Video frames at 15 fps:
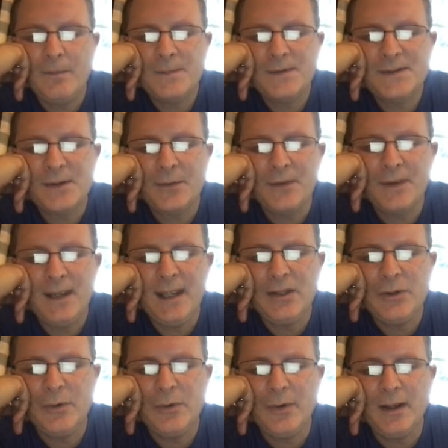so
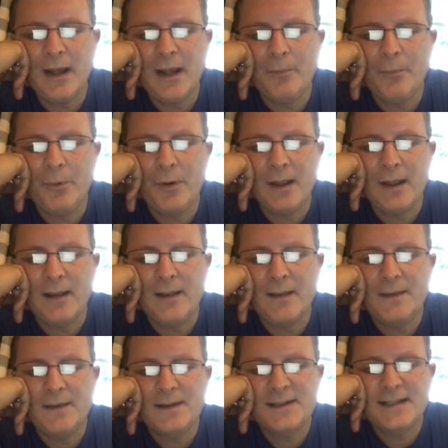then you end up
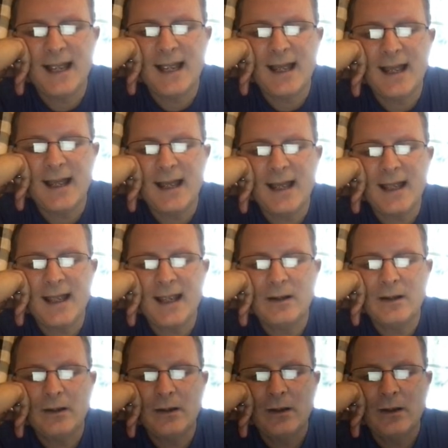with sine